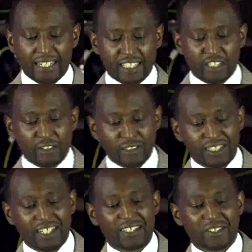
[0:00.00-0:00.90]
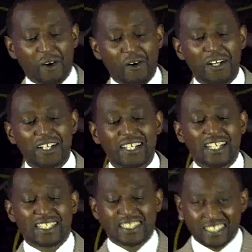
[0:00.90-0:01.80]
antidote is called
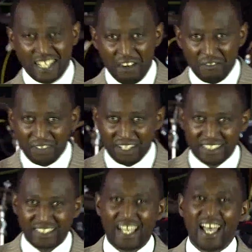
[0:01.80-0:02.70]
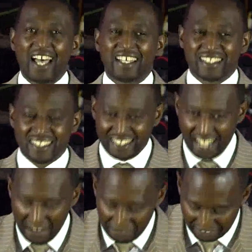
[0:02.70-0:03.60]
selfless
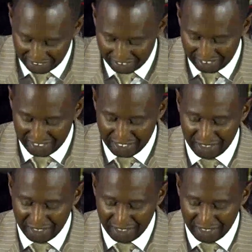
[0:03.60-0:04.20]
service.